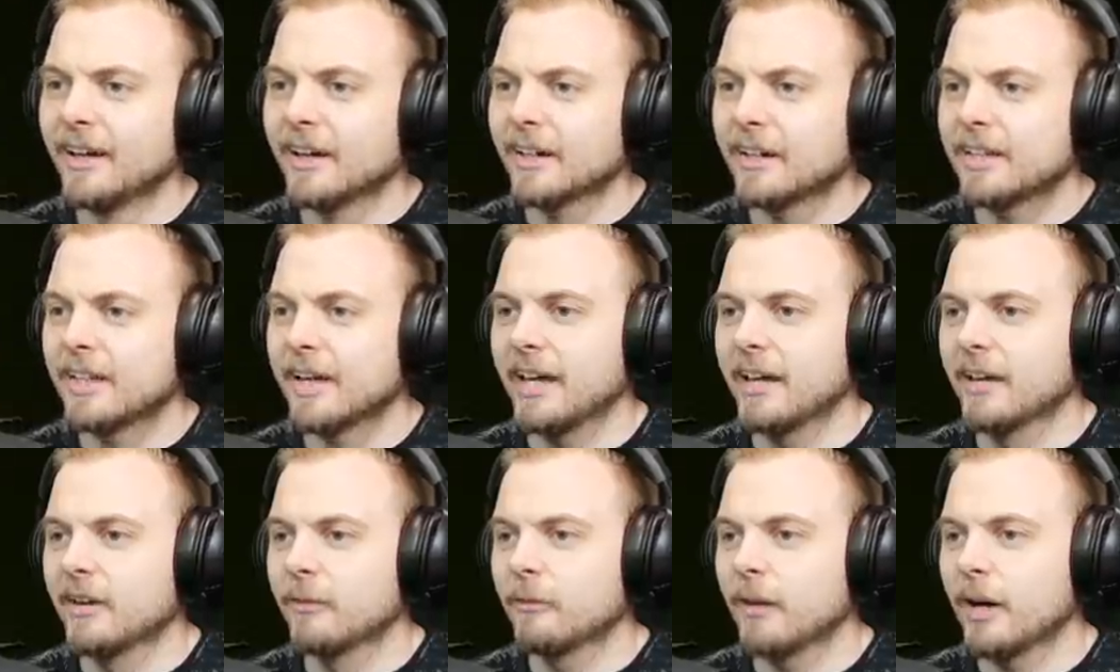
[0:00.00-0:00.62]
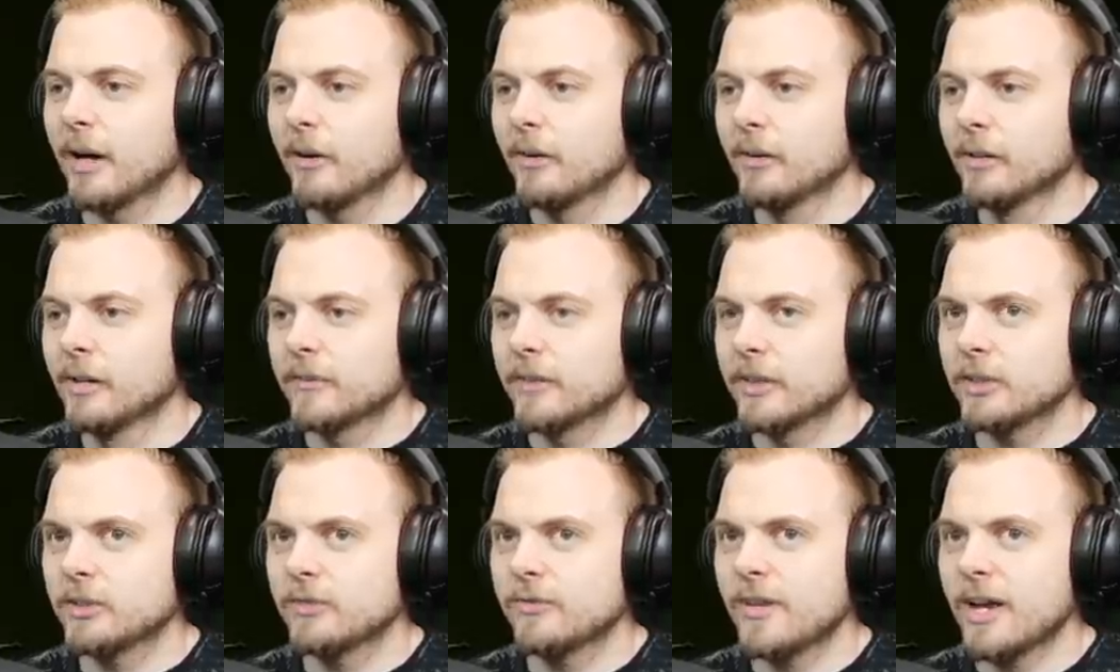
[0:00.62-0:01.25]
Okay, well,
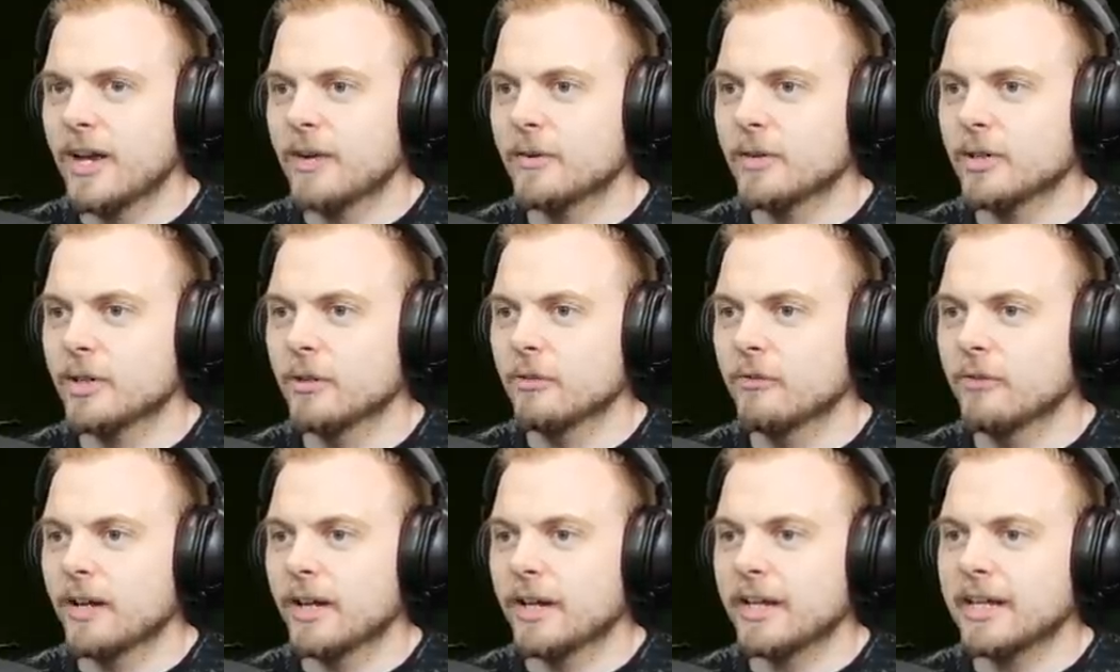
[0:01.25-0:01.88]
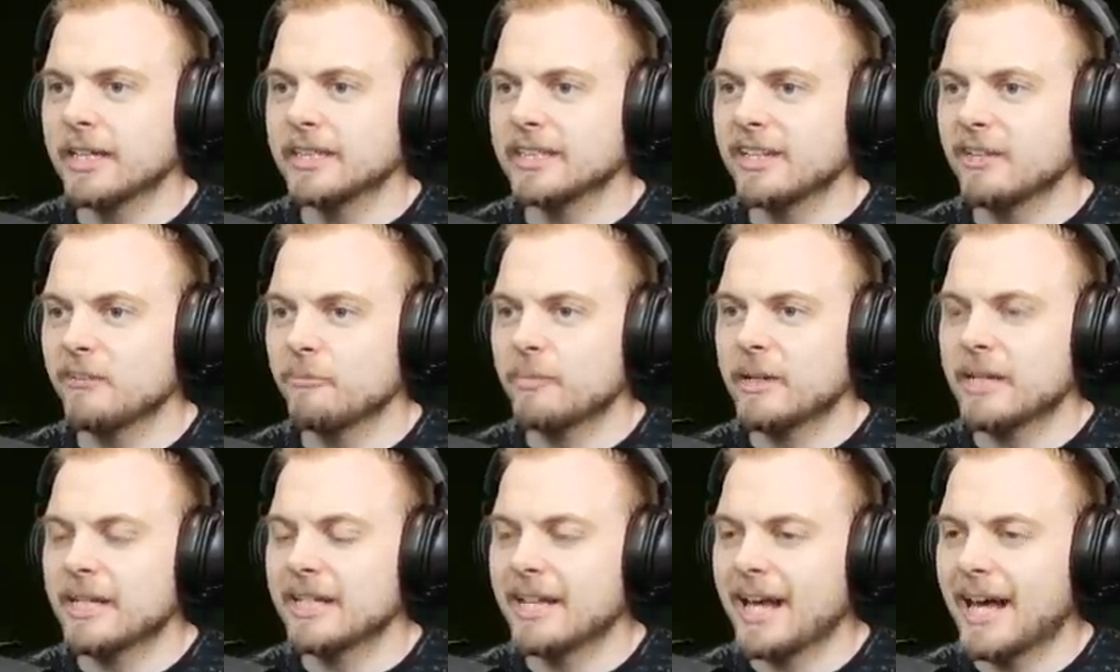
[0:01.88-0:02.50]
that's fair enough. I guess I've
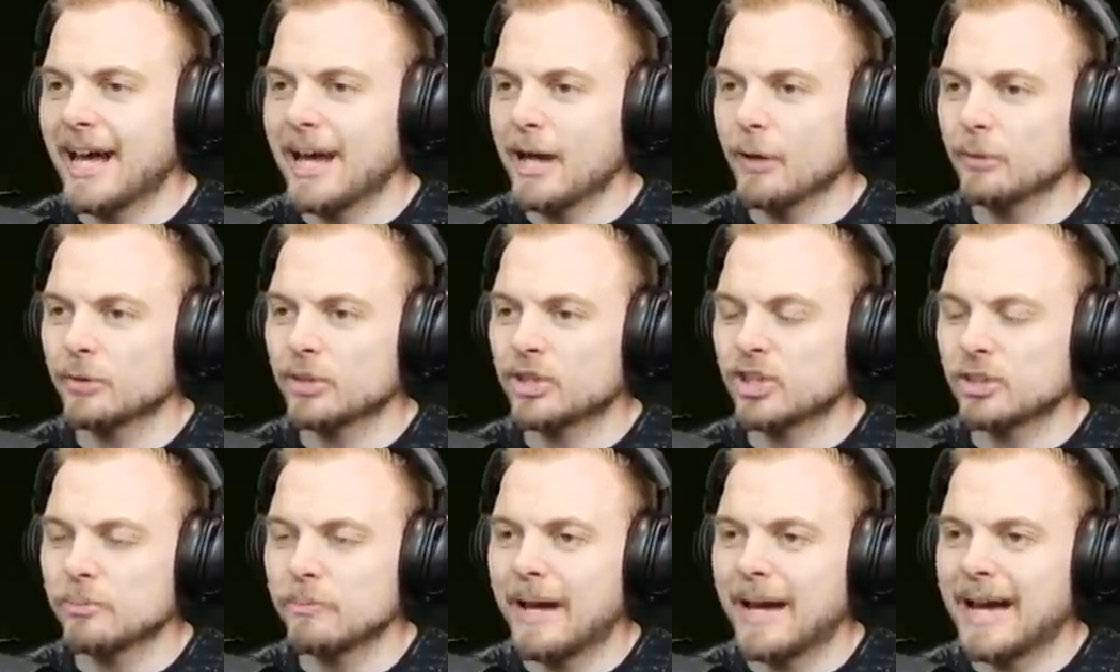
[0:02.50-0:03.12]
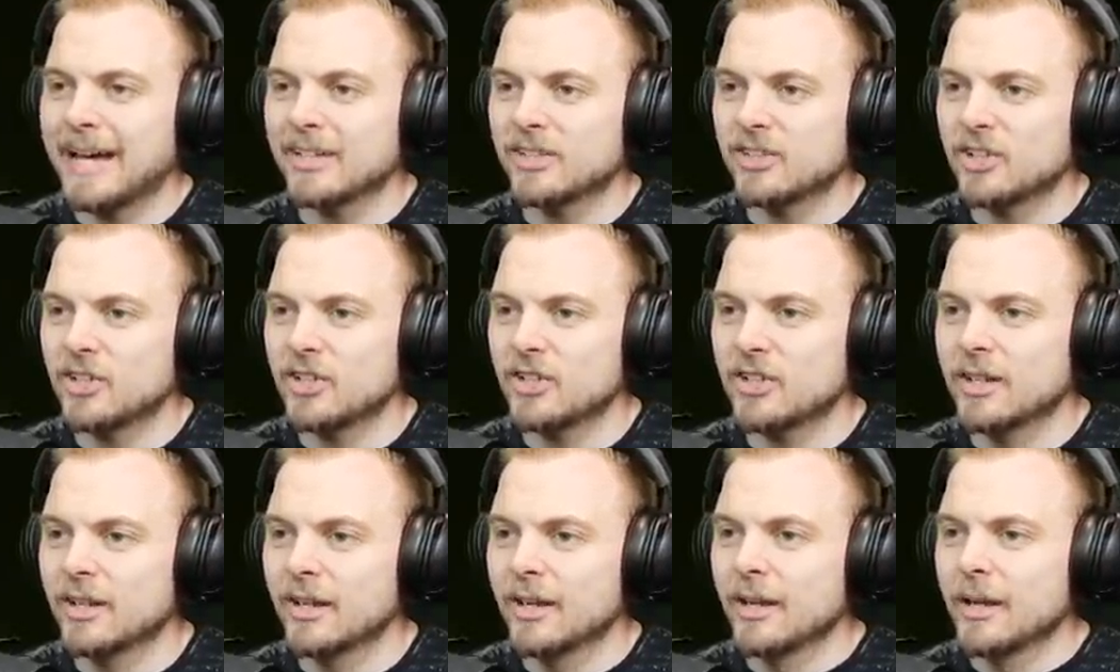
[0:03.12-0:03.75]
been
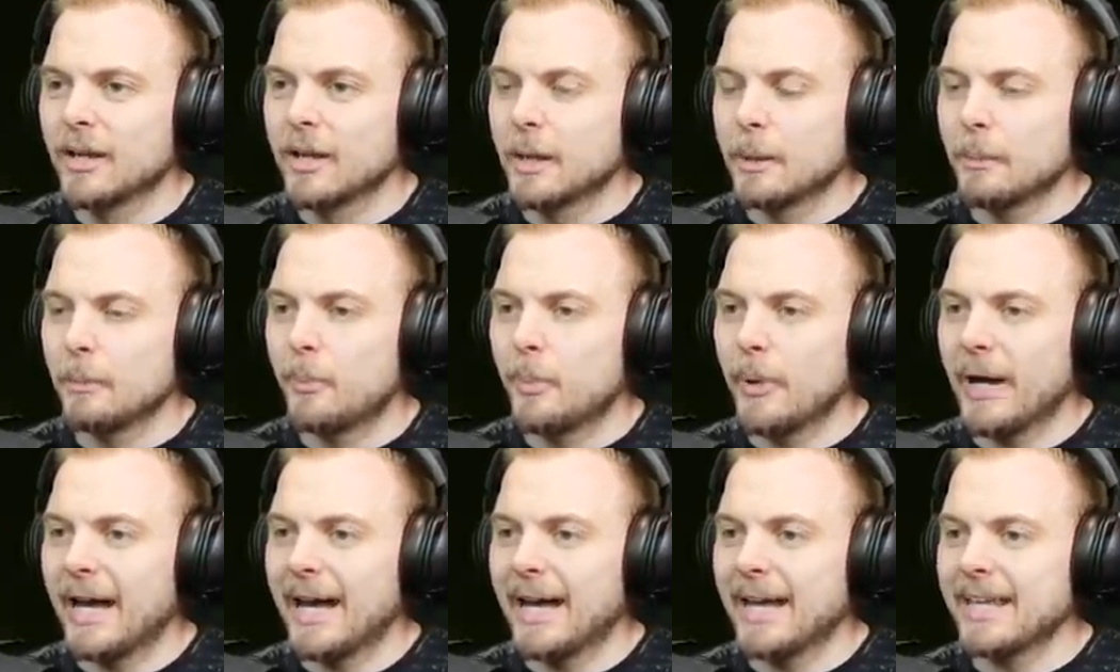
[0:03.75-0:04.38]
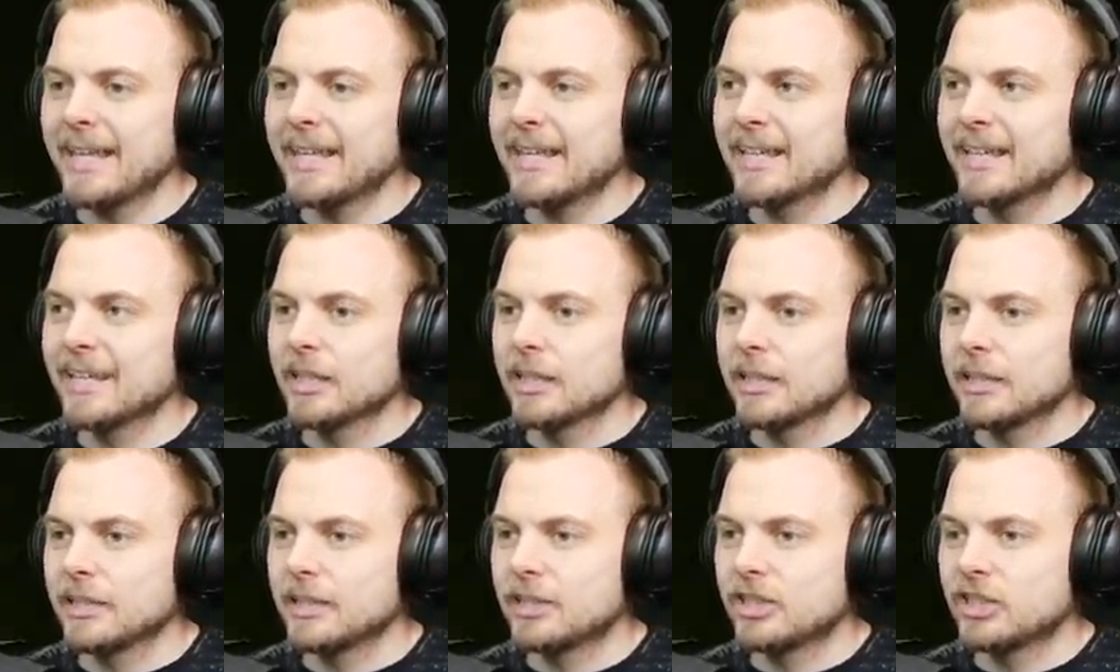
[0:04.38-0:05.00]
outsmarted by
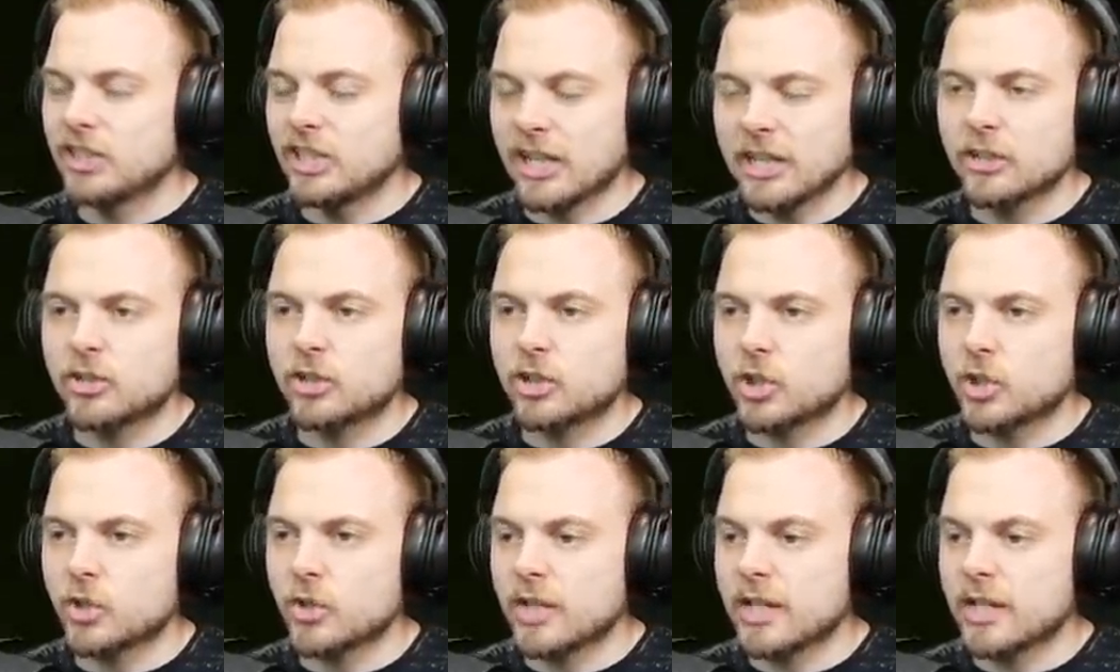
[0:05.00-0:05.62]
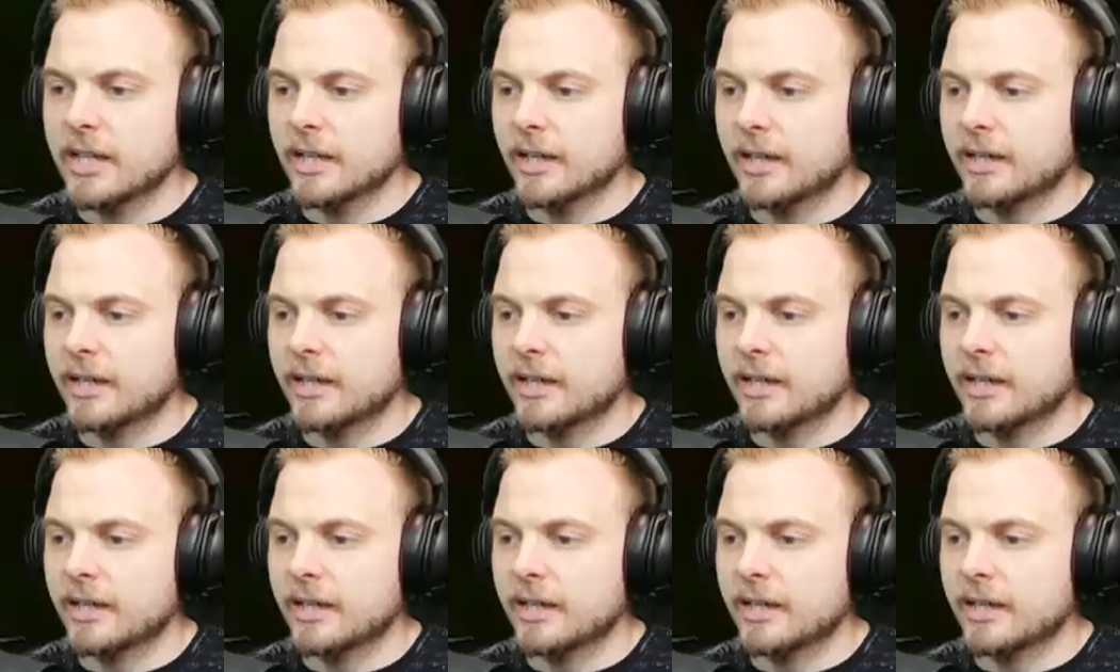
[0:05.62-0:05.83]
said tree.